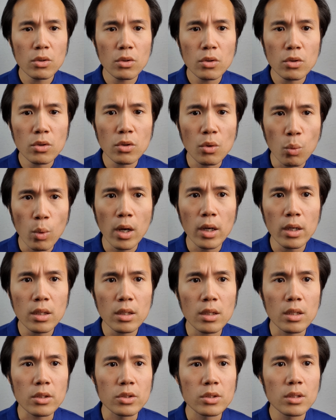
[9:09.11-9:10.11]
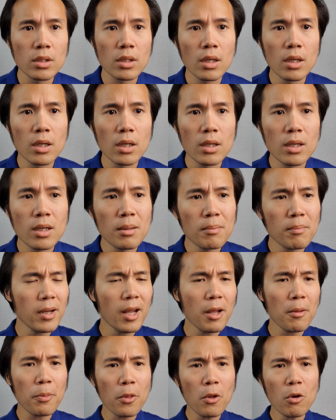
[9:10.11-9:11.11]
You want kids, but
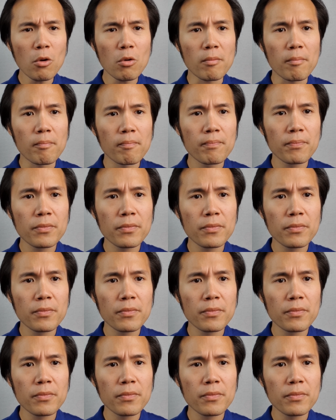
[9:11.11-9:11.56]
I don't.